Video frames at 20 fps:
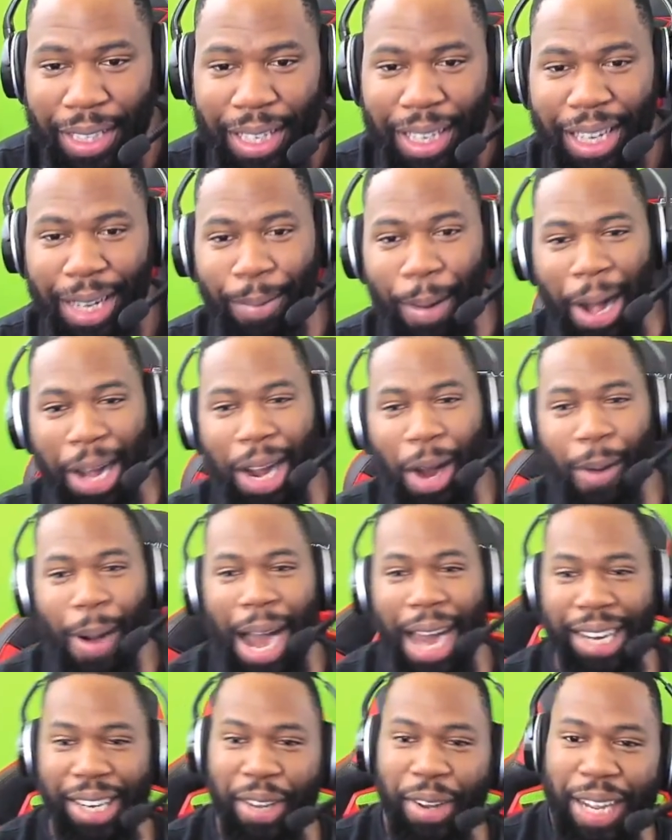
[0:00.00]
Come on,
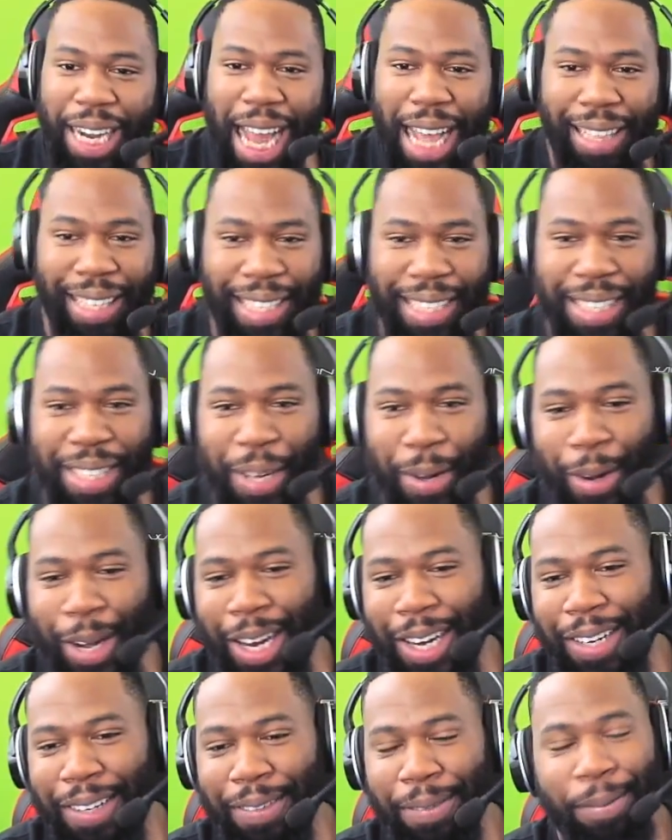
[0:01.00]
Gohan, you can end this. Do it.
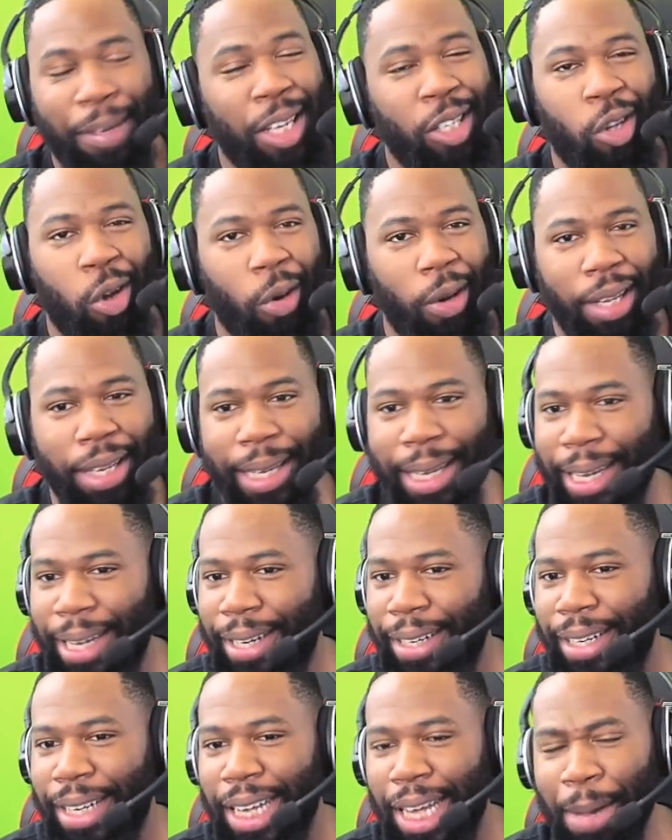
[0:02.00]
He totally
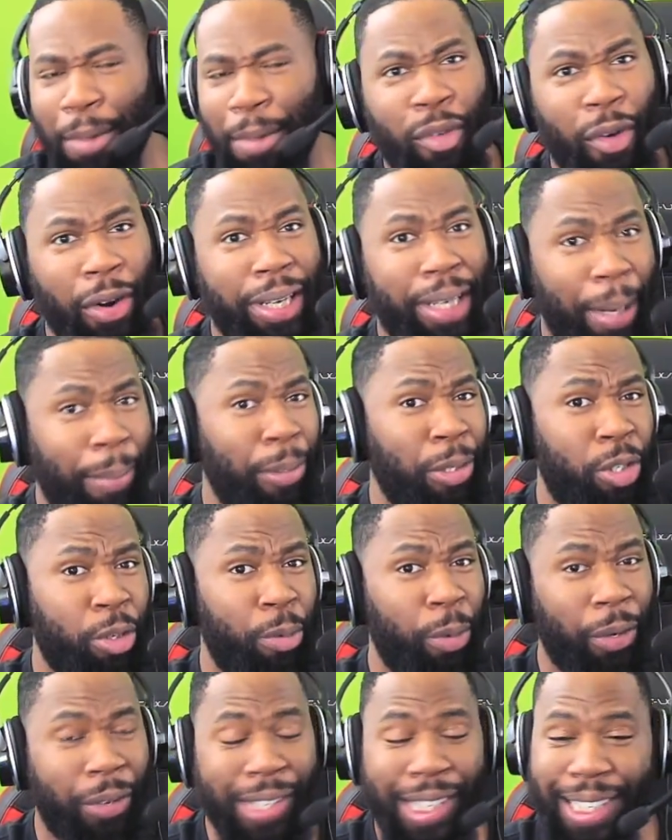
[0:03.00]
can. And double
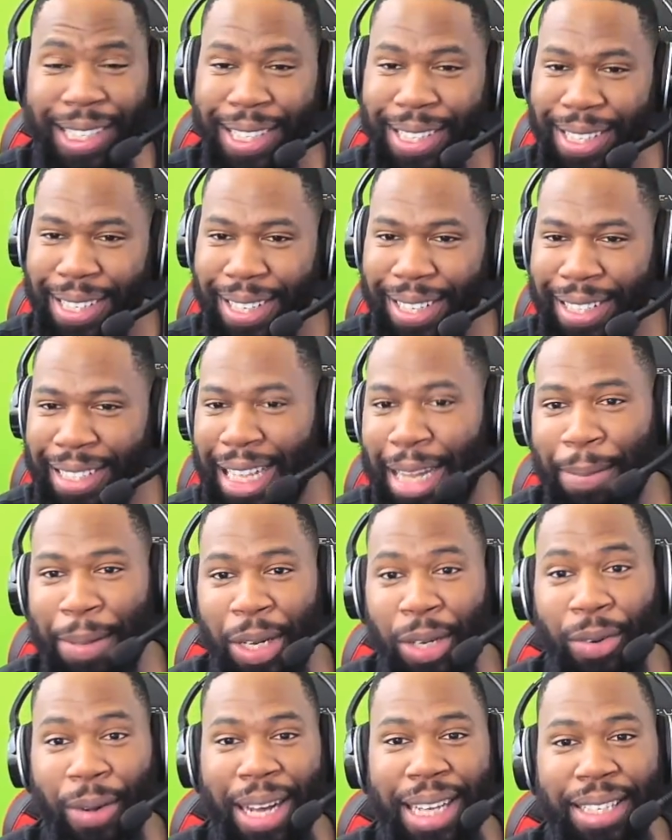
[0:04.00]
super crits, that'd be
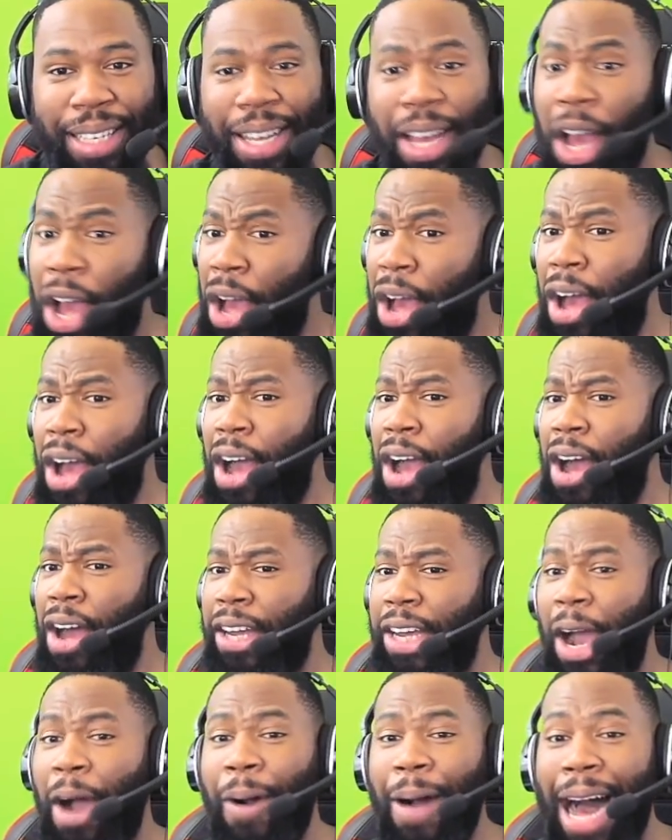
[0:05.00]
crazy.
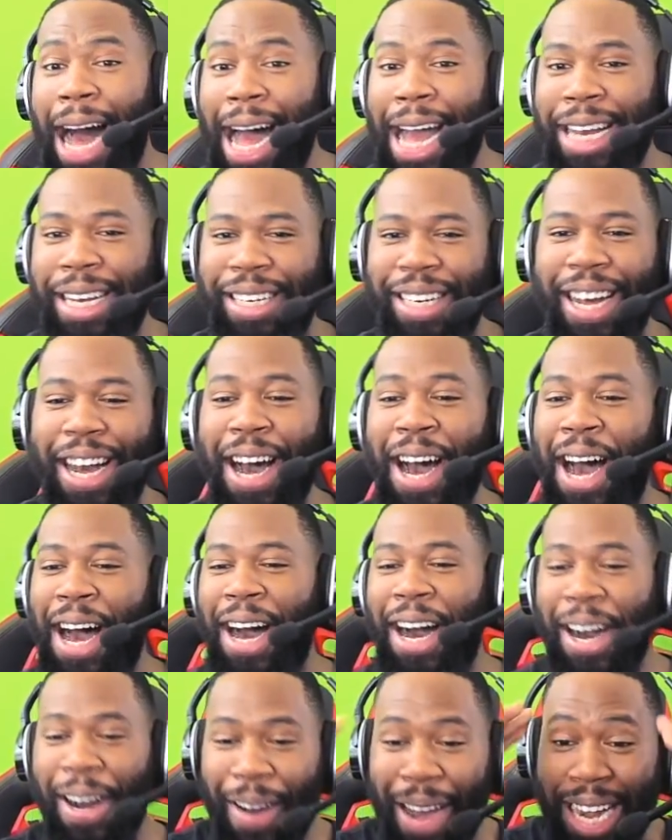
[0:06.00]
Gohan!
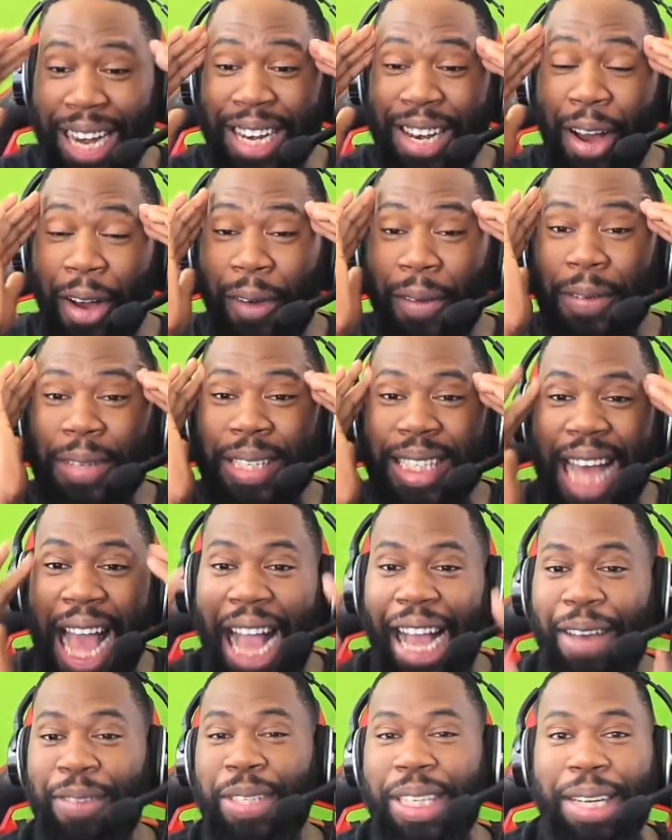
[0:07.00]
Oh, I didn't know it was that.
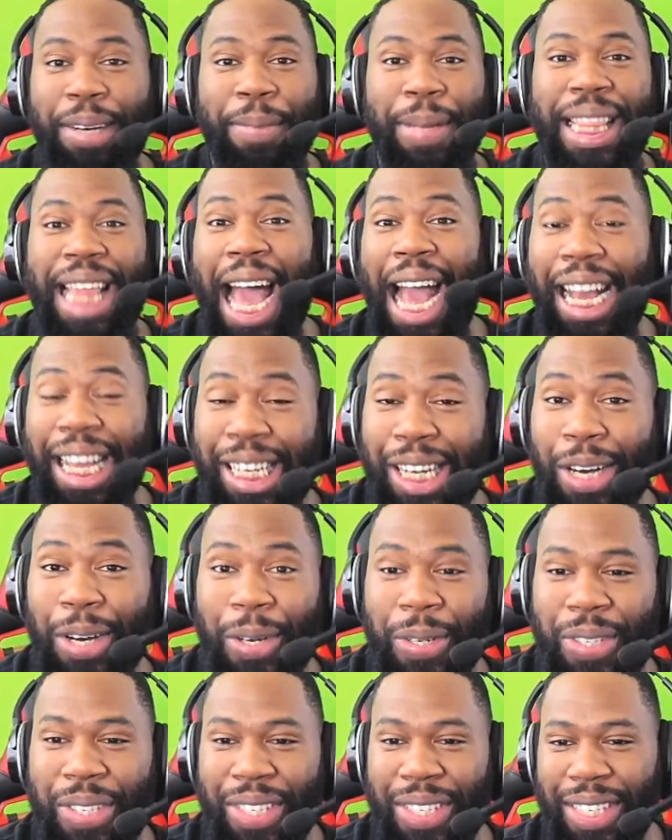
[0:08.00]
It was going to be that
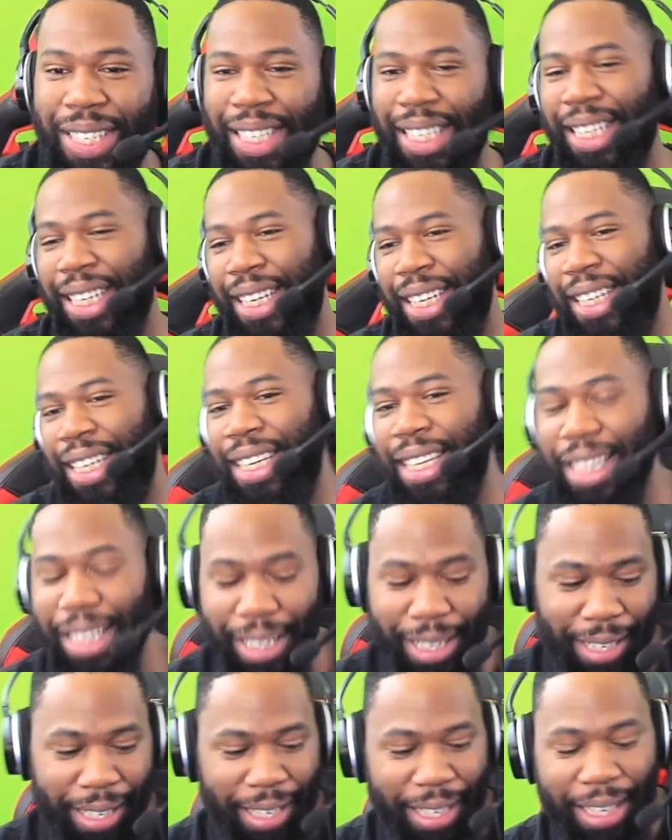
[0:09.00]
close.
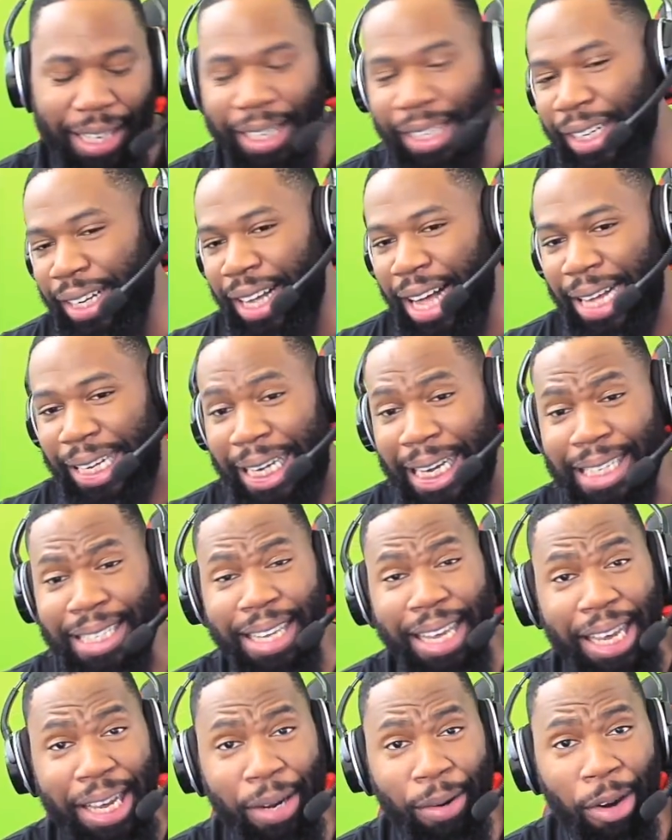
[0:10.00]
I guess a
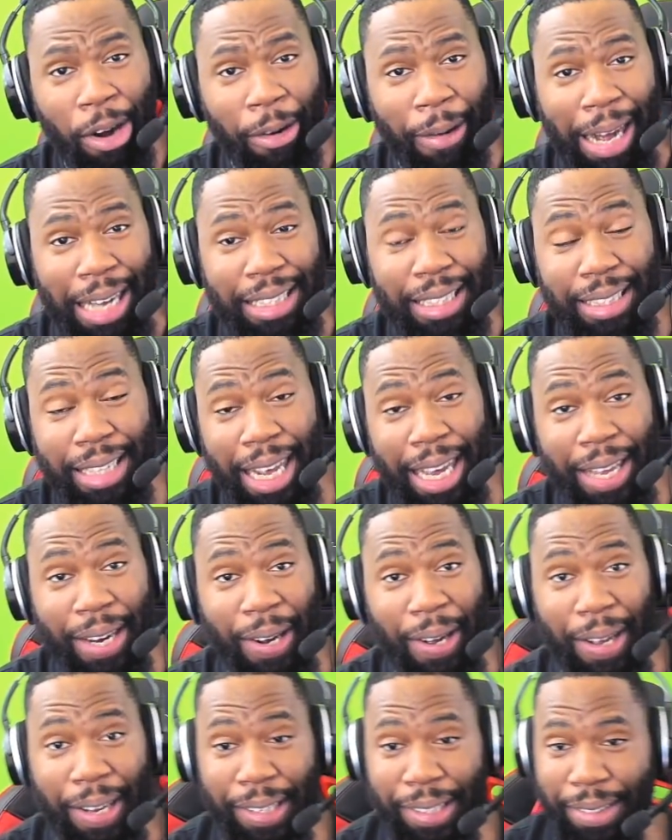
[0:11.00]
hero has to take it
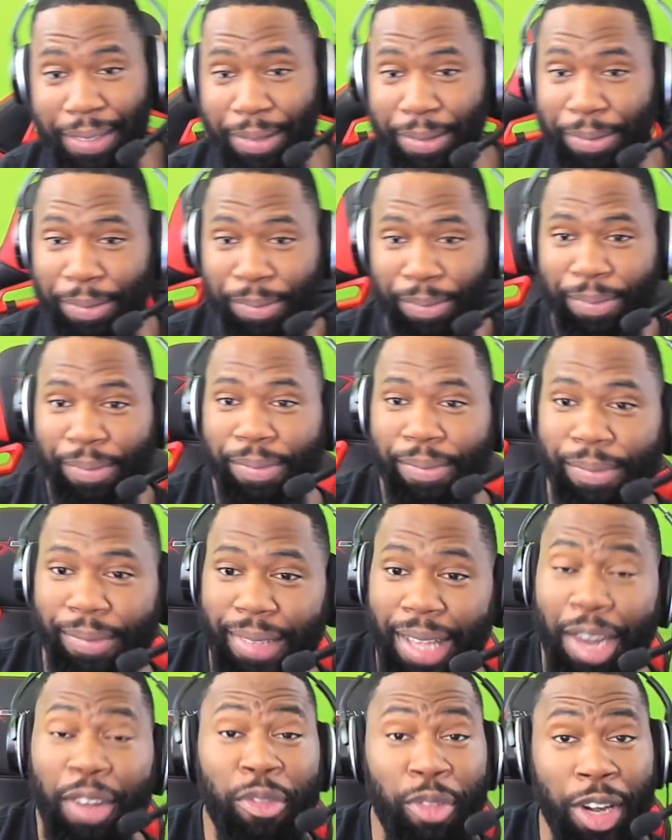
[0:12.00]
on
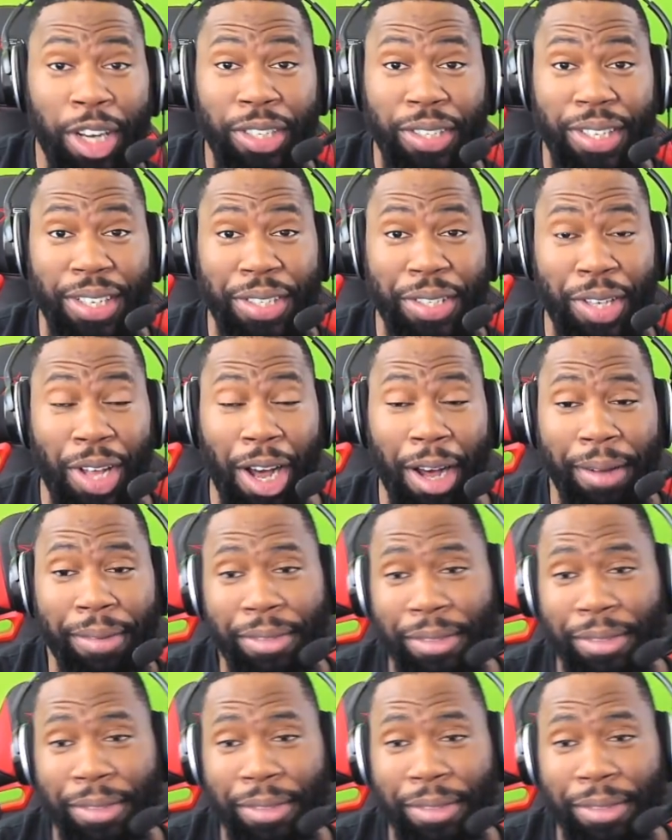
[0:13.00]
and finish things off.